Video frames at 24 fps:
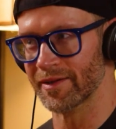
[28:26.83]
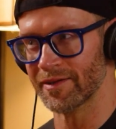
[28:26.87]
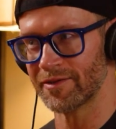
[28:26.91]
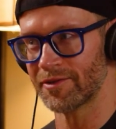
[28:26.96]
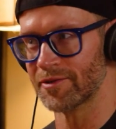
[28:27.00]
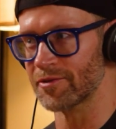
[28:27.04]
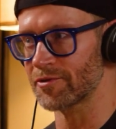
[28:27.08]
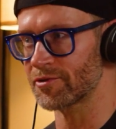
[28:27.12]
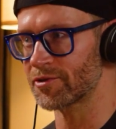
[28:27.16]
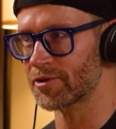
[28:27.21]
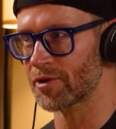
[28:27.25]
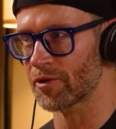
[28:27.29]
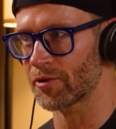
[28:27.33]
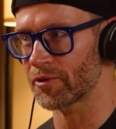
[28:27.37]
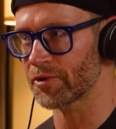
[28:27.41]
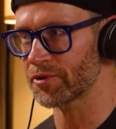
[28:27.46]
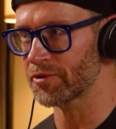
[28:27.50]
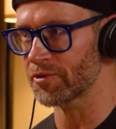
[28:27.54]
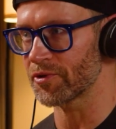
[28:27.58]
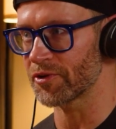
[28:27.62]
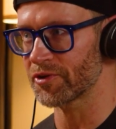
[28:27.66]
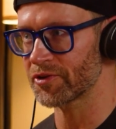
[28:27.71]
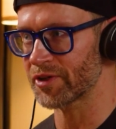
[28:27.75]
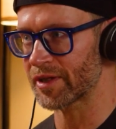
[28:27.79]
this dude's going
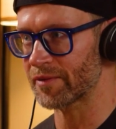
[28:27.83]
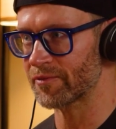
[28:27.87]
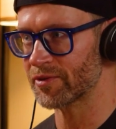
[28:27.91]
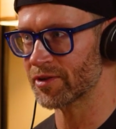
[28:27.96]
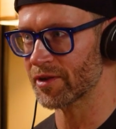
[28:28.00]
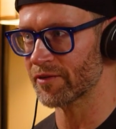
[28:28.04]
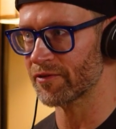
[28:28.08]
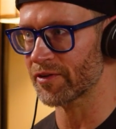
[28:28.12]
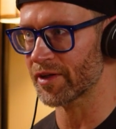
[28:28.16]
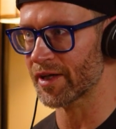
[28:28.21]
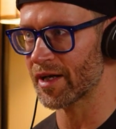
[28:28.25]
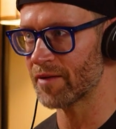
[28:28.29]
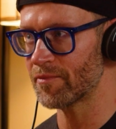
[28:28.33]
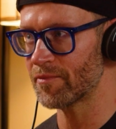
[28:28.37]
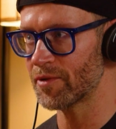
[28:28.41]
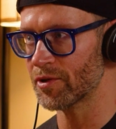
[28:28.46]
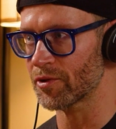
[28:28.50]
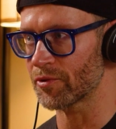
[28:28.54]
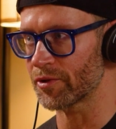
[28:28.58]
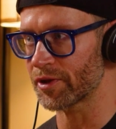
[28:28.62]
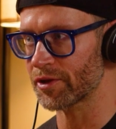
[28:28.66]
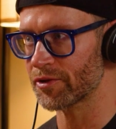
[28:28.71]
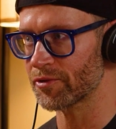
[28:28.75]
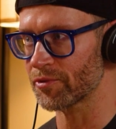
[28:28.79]
through the same stuff that I'm
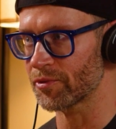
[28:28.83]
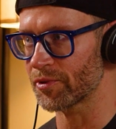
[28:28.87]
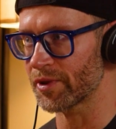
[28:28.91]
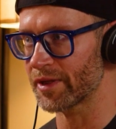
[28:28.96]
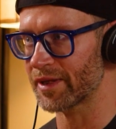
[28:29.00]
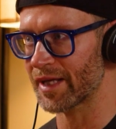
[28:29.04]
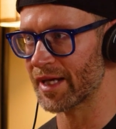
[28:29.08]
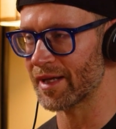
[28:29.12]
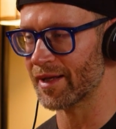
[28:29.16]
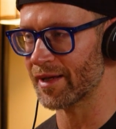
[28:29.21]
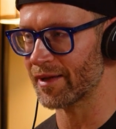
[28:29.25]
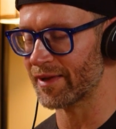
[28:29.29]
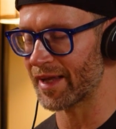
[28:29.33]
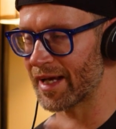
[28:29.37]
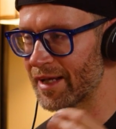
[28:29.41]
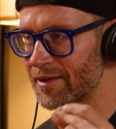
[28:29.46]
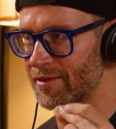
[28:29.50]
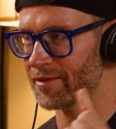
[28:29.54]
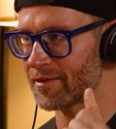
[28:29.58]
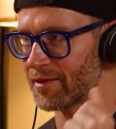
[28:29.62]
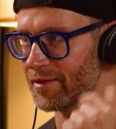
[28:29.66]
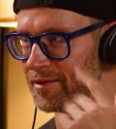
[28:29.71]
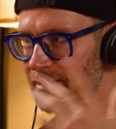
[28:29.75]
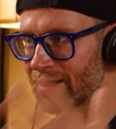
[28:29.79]
going through, and that and
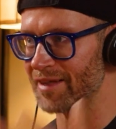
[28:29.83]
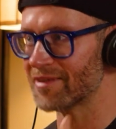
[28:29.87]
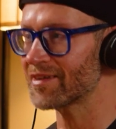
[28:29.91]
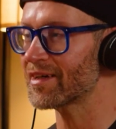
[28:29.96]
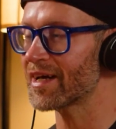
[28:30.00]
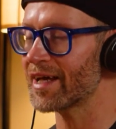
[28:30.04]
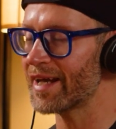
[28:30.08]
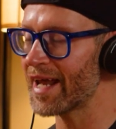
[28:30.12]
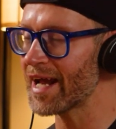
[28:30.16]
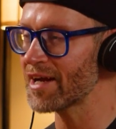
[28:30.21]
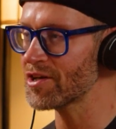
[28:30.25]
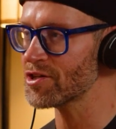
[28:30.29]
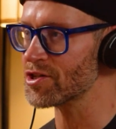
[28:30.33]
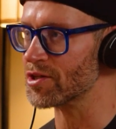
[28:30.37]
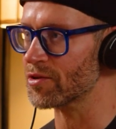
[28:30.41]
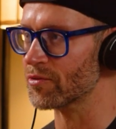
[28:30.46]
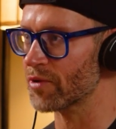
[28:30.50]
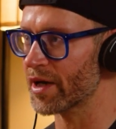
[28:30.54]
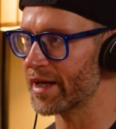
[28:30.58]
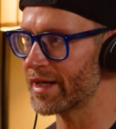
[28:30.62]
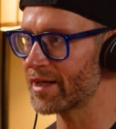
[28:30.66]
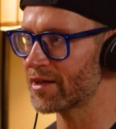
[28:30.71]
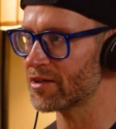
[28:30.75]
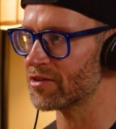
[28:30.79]
that that's a connection, right?